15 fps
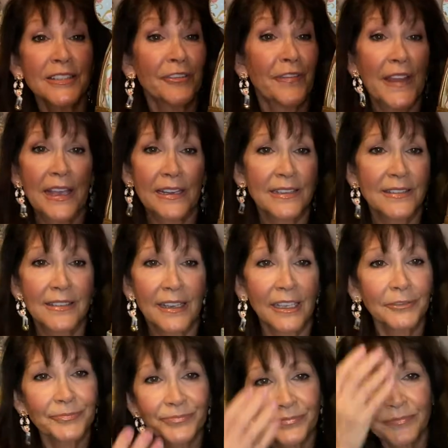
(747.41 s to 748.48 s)
fantasy.
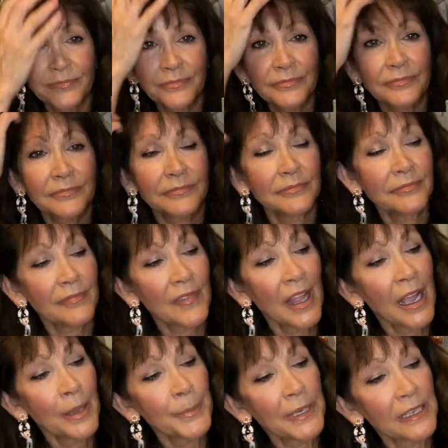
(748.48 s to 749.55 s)

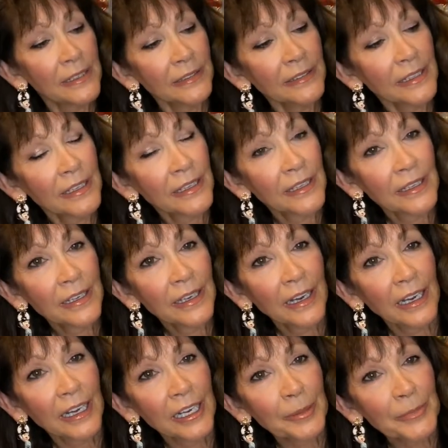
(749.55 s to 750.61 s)
I mean,
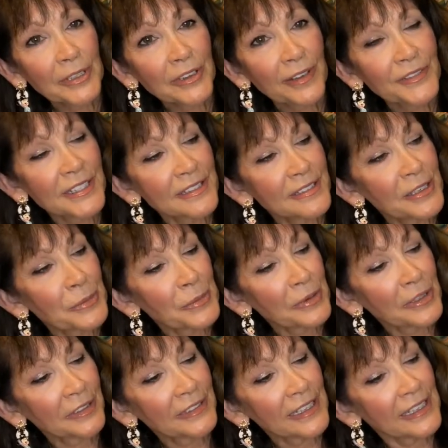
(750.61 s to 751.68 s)
you love Disney
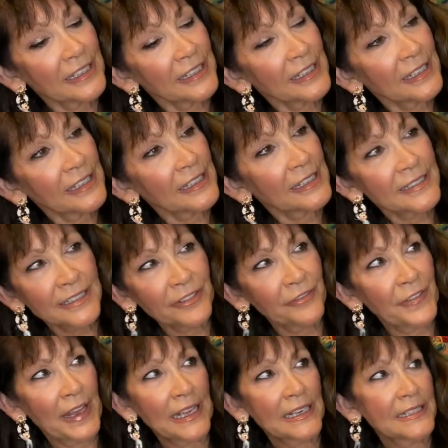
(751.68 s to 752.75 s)
World, it is a
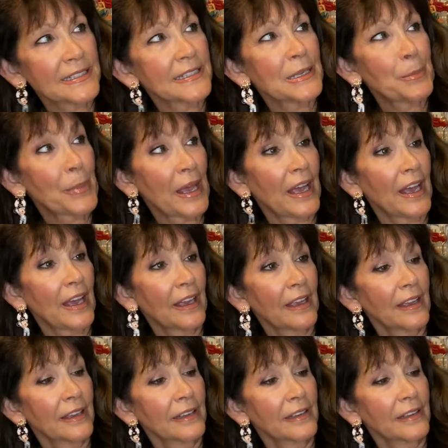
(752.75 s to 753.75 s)
fantasy bag.